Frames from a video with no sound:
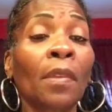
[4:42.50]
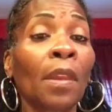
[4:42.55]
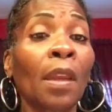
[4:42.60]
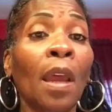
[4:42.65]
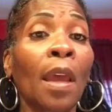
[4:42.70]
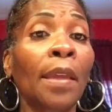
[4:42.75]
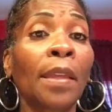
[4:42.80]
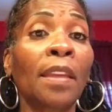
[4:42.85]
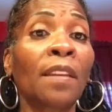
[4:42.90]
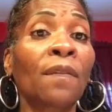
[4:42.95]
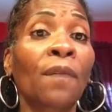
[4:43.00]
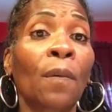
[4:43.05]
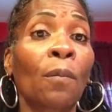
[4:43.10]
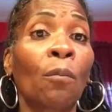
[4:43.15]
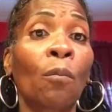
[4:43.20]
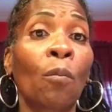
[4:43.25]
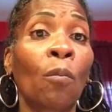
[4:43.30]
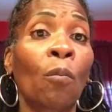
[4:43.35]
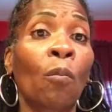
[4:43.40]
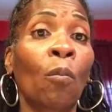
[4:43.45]
I guess
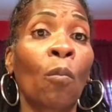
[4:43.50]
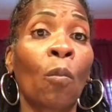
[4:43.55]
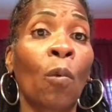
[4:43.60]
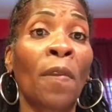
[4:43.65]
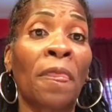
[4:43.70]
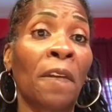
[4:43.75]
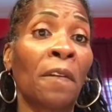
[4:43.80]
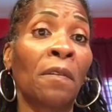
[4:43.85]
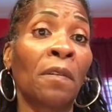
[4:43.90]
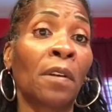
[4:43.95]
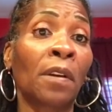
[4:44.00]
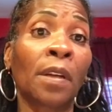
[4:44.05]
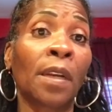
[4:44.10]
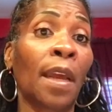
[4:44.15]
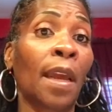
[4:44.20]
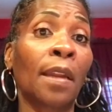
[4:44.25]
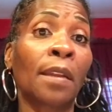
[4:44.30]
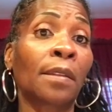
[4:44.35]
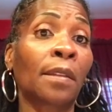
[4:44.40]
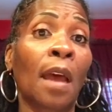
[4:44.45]
from what they're looking
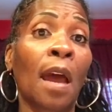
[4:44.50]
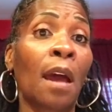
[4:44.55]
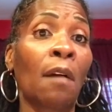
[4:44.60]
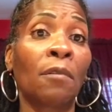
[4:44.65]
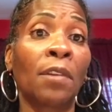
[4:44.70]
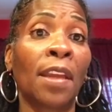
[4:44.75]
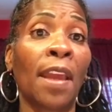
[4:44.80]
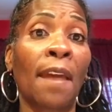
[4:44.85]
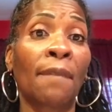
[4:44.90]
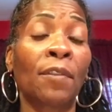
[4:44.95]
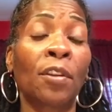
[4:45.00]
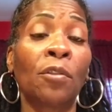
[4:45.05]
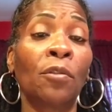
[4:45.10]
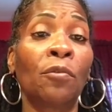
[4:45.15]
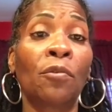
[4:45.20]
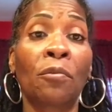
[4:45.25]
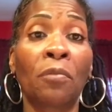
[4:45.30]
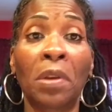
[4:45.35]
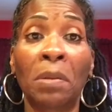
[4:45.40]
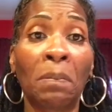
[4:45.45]
at is I only have to do
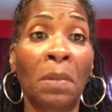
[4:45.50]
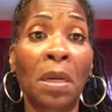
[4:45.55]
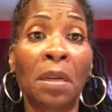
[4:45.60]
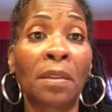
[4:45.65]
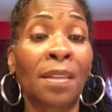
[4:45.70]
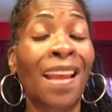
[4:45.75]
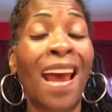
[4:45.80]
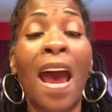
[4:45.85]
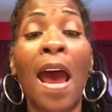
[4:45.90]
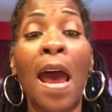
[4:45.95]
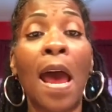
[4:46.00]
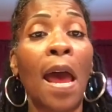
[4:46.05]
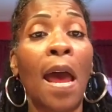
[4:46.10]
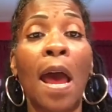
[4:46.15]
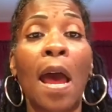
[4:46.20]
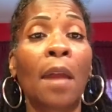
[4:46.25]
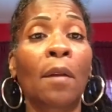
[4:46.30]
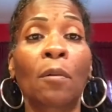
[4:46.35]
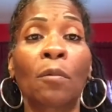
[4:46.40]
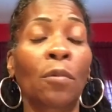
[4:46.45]
3 months.
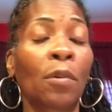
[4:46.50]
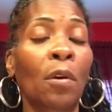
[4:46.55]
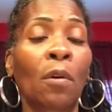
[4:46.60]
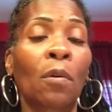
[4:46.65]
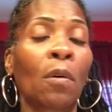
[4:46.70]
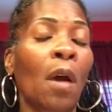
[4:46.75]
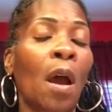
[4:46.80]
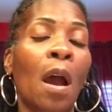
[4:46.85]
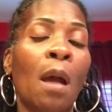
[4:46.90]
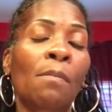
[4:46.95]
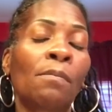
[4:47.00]
I don't know.